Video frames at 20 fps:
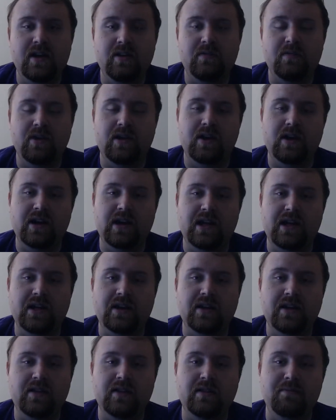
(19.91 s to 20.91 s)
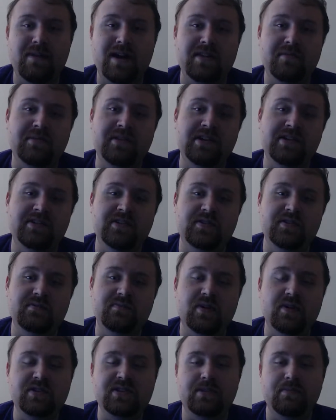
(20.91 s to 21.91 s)
regarding the mathematician's
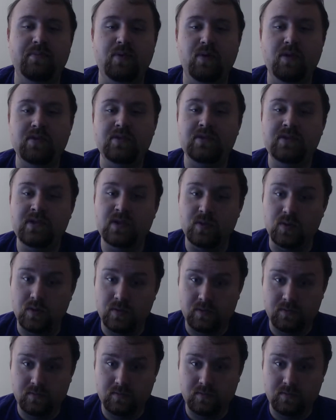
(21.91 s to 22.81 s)
most important tool.